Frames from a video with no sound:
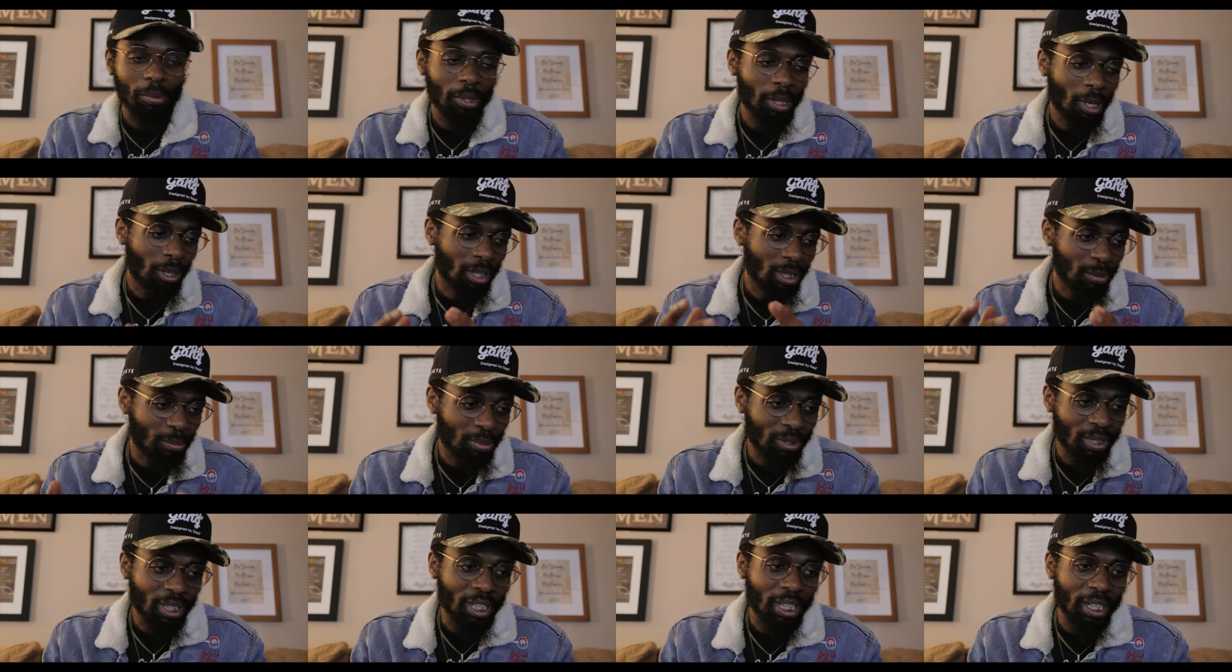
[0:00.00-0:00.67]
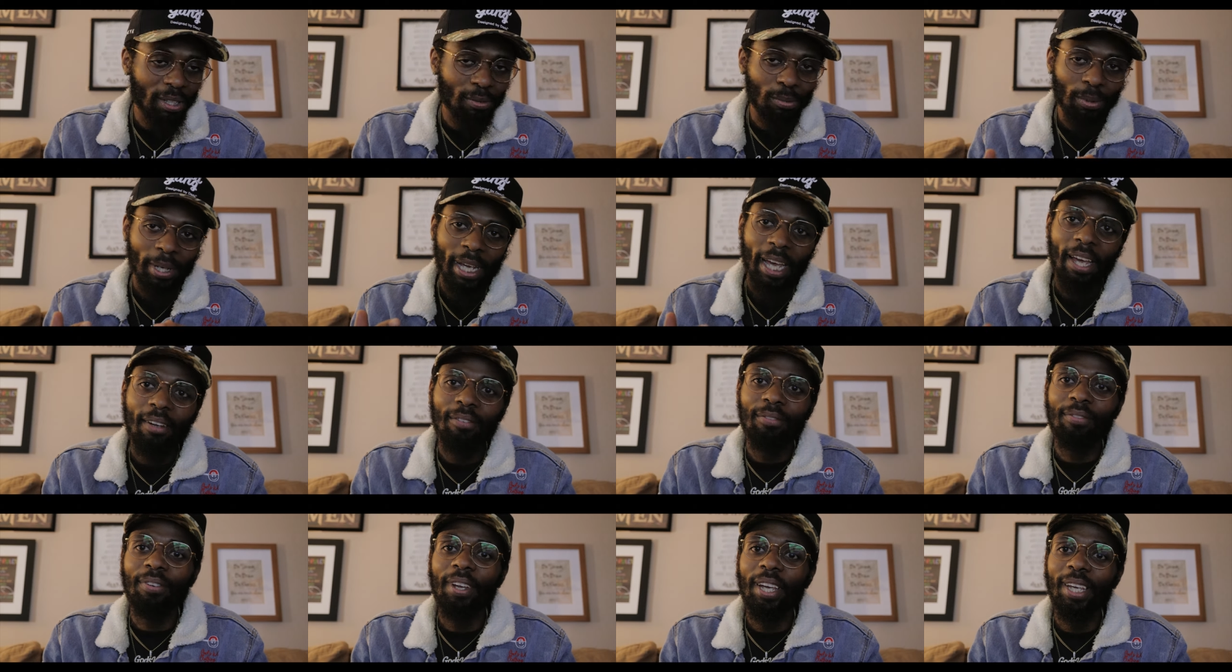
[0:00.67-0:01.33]
We already believe, we
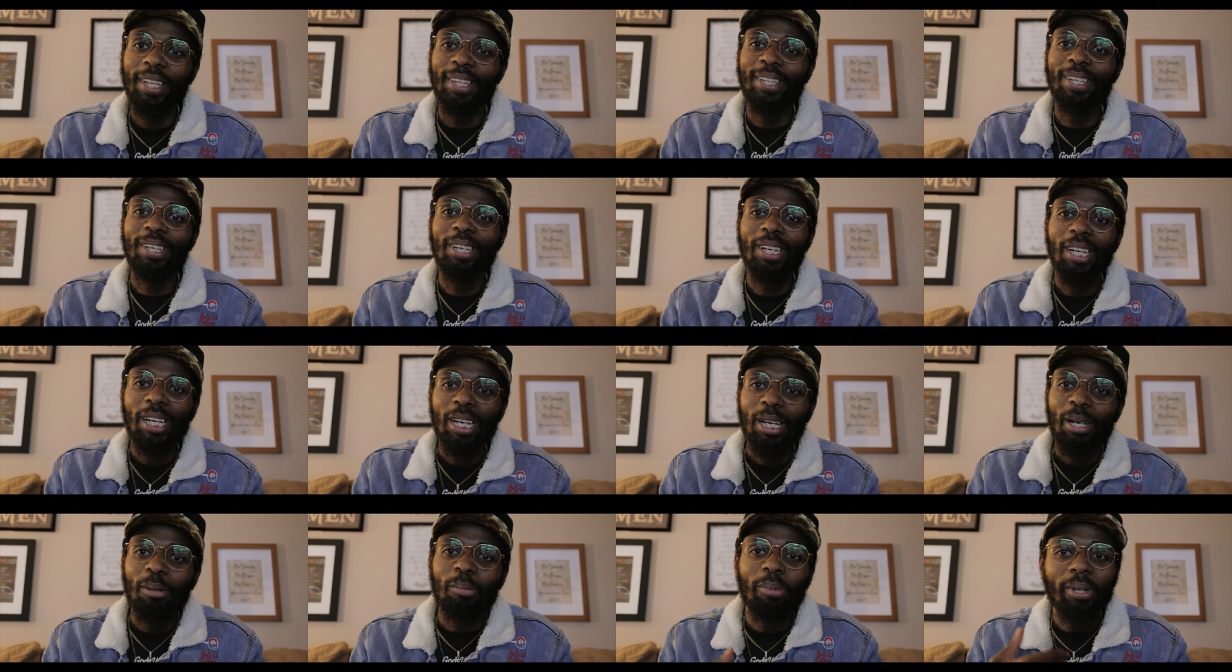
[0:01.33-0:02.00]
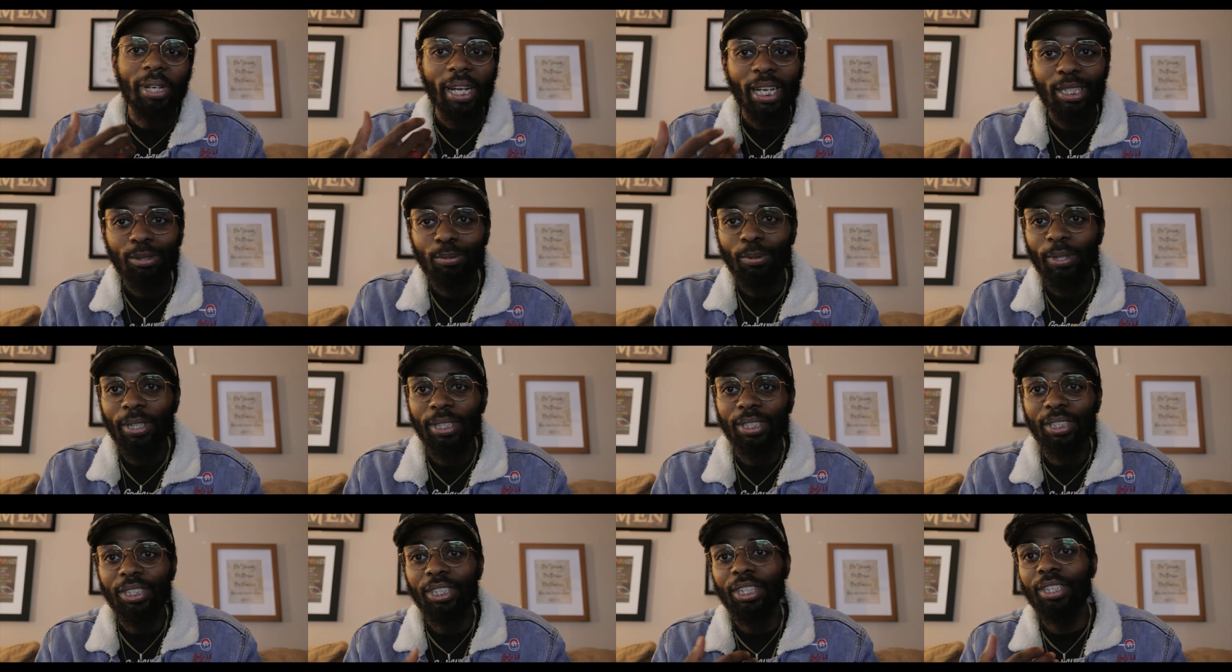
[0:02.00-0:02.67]
have faith, but as
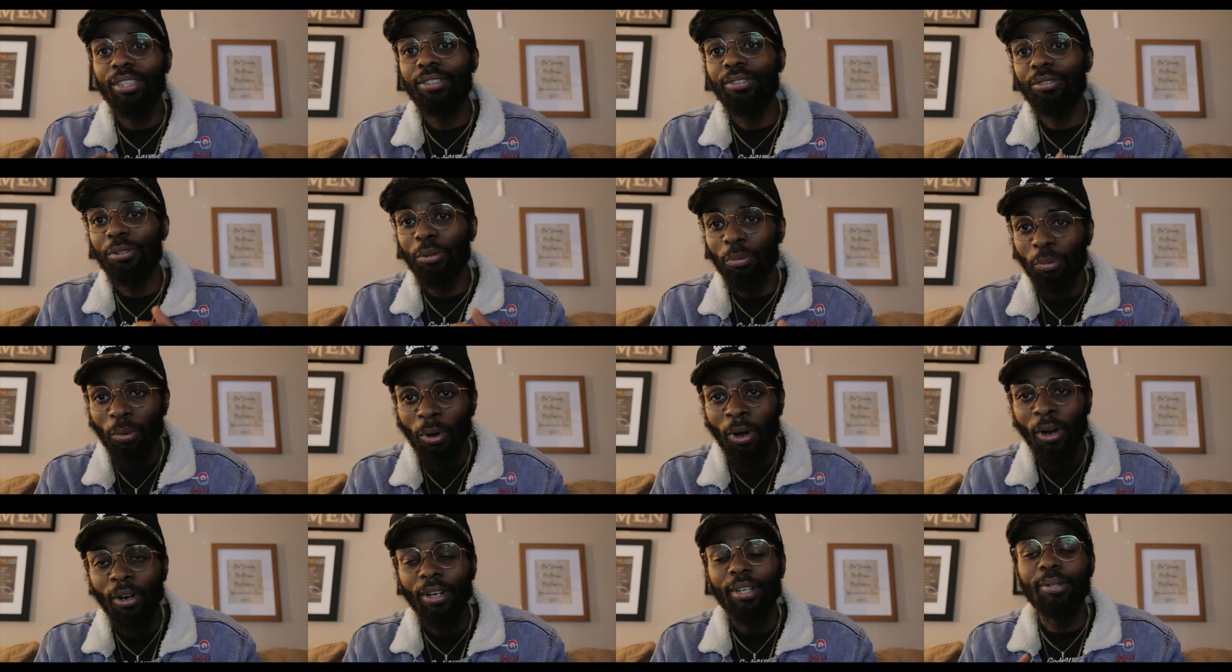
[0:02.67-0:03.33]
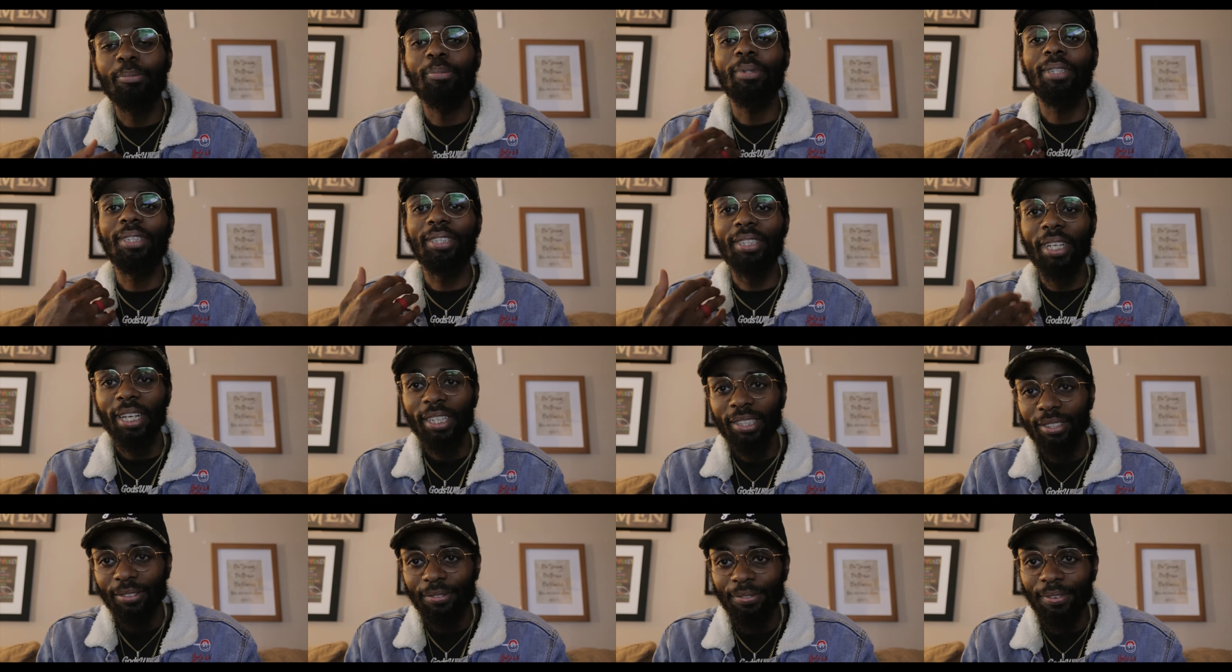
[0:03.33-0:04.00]
we're continuing to walk and be
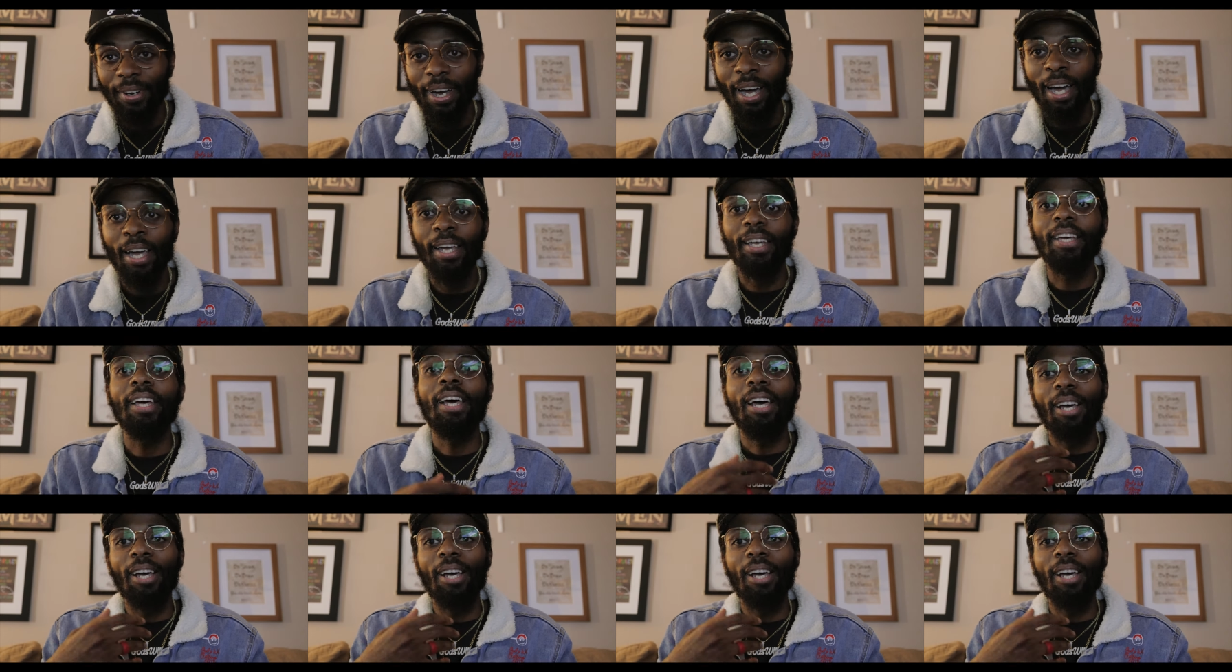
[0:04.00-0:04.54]
sanctified,